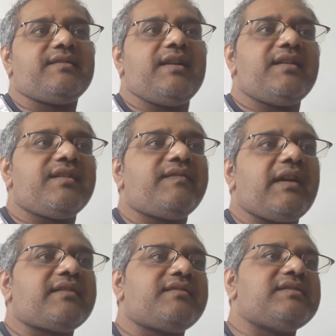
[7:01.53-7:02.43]
learner
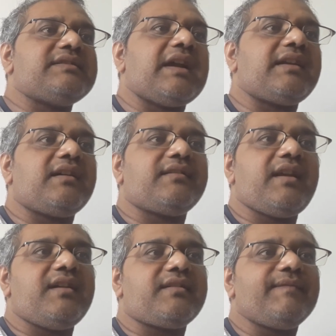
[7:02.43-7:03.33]
factors that are
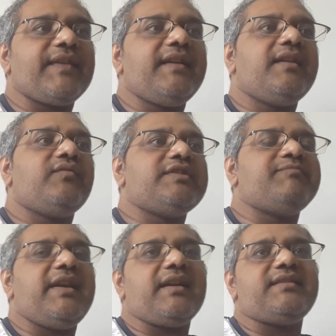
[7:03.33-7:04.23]
there which
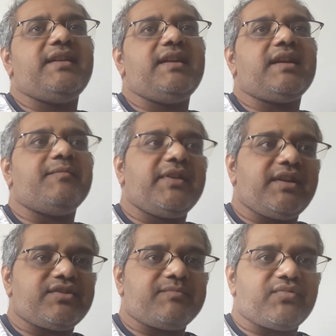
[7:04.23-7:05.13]
make the
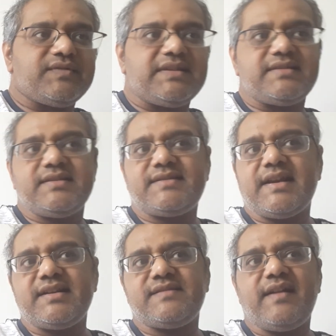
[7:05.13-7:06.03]
communication process
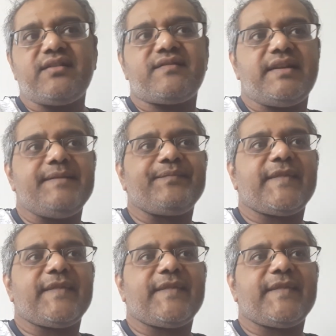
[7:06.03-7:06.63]
dissatisfactory,